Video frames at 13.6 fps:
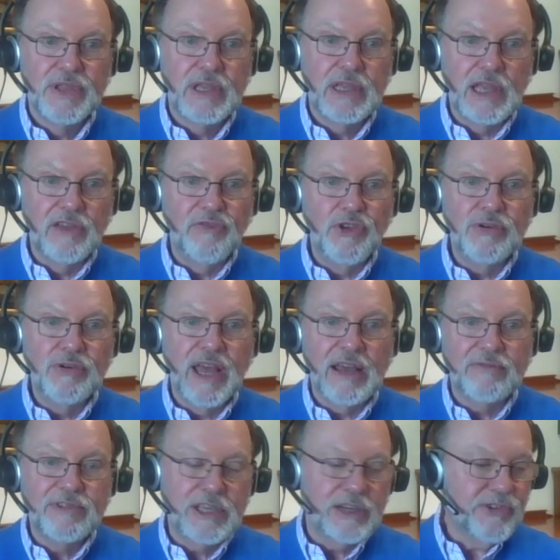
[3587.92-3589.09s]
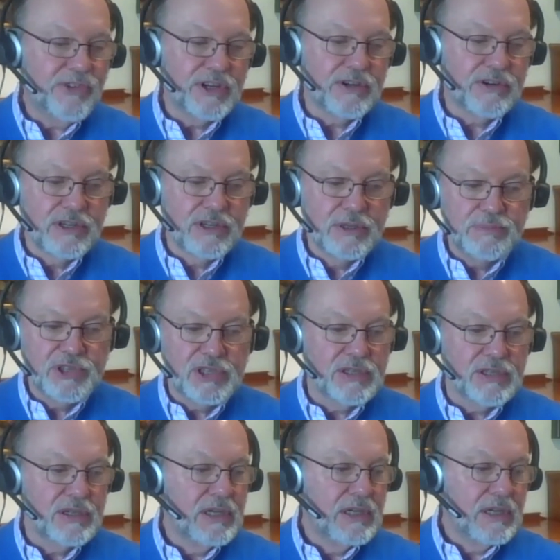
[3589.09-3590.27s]
If you have different groups
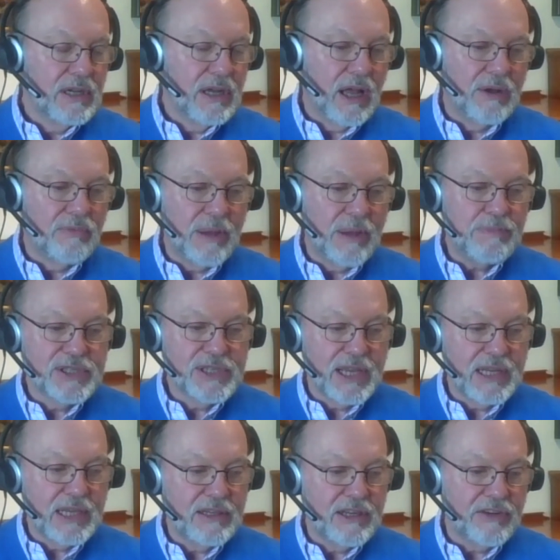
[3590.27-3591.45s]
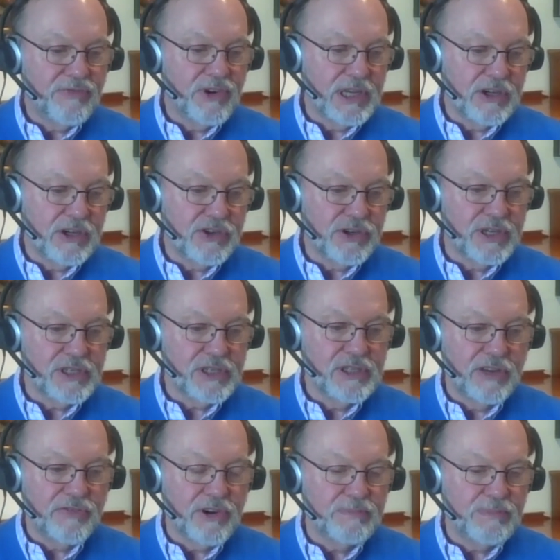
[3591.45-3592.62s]
representing different interests,
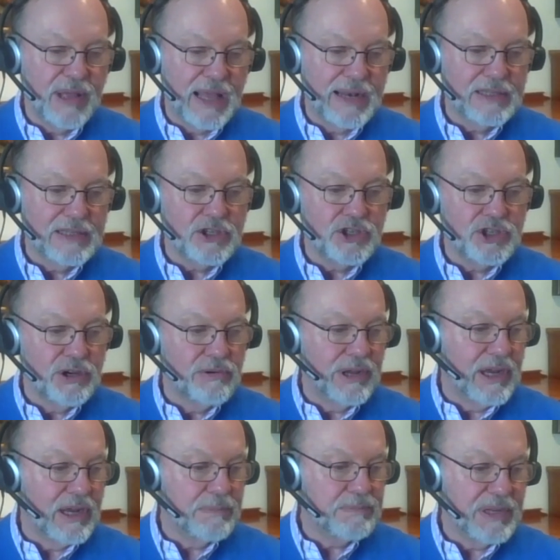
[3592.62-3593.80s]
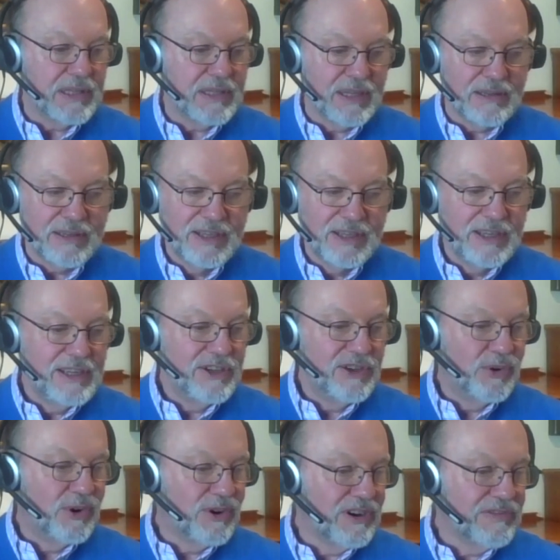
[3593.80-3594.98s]
different policies showing up at the
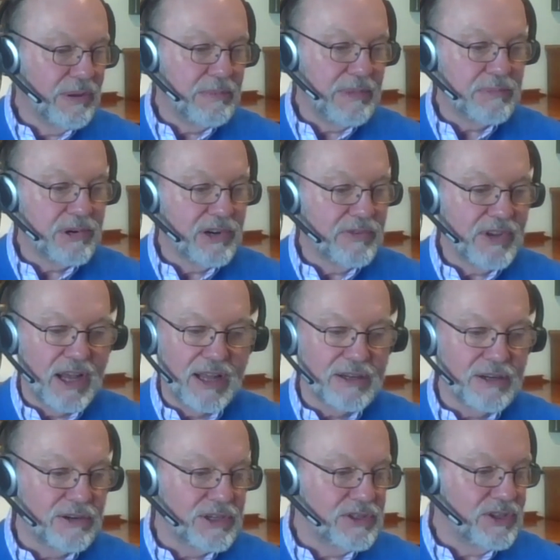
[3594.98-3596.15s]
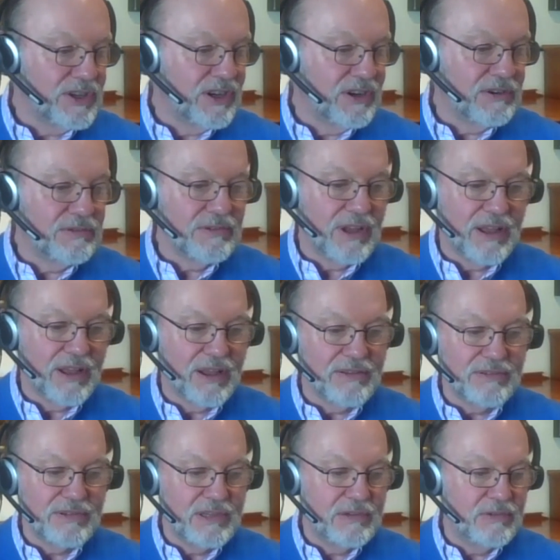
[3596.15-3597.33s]
door of a member of Congress,
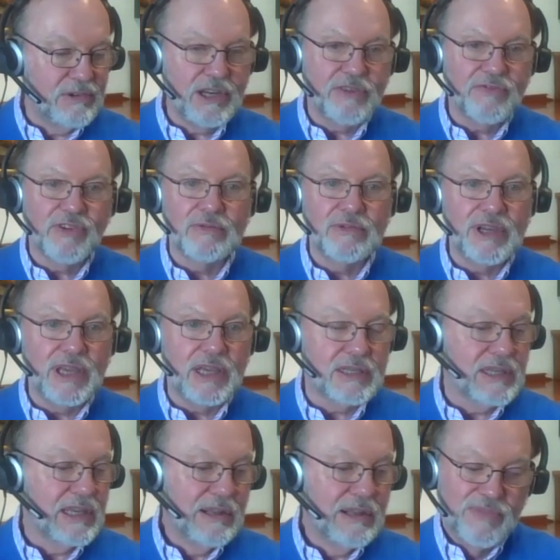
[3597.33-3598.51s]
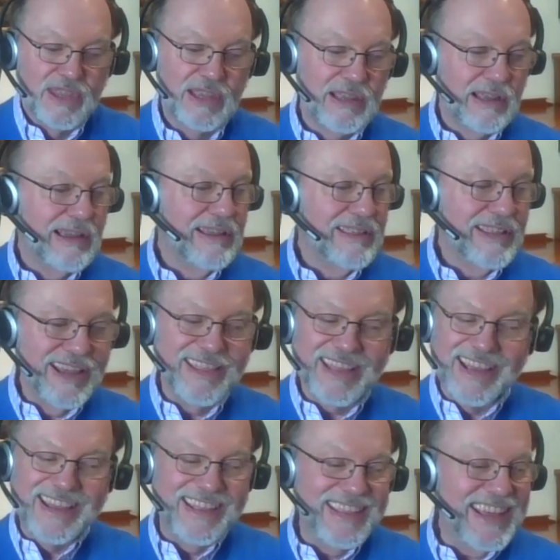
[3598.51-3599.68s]
different weeks,
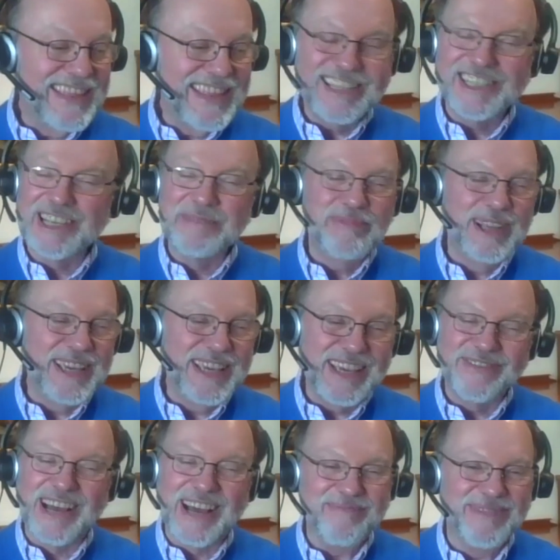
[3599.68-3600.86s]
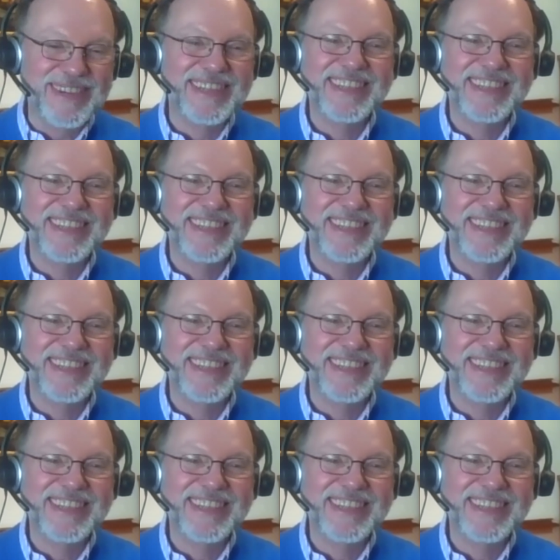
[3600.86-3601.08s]
then they simply give up.